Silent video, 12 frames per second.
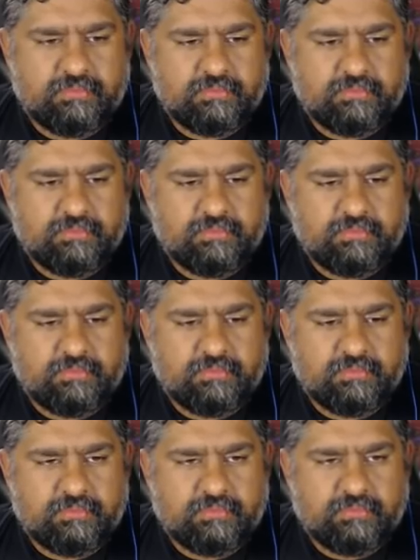
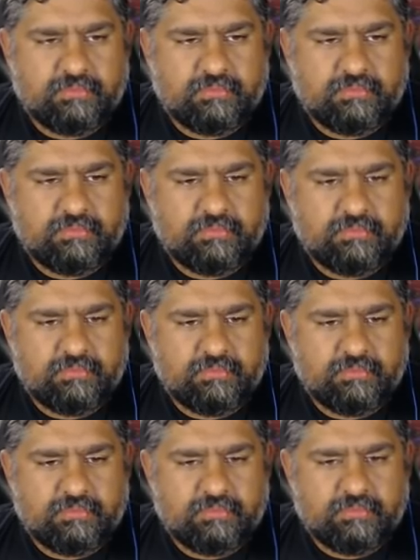
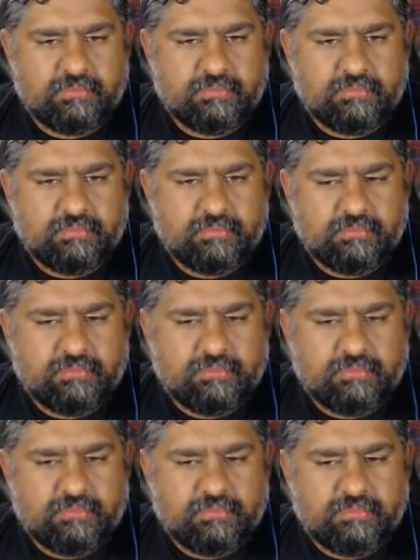
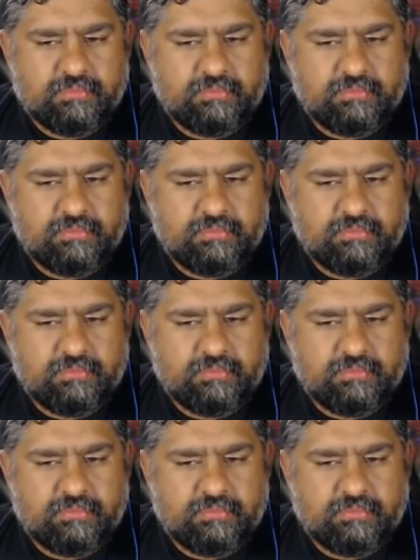(not speaking)